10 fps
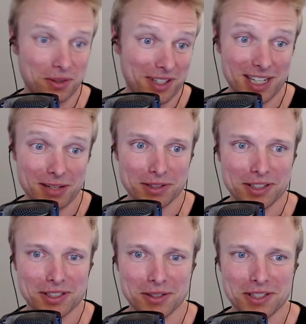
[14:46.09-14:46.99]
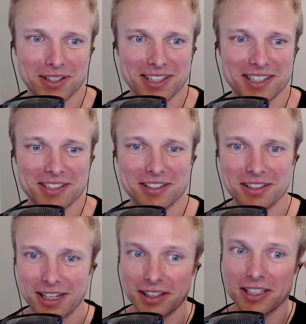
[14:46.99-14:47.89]
don't care about the
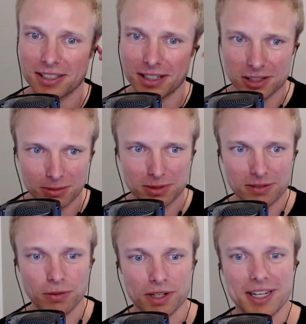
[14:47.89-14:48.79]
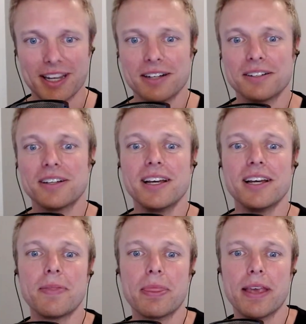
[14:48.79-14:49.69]
socialization, at least in terms of working out,
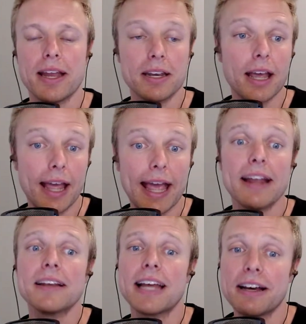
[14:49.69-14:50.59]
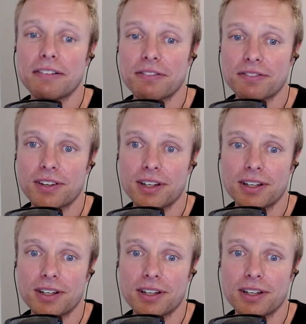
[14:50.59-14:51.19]
and have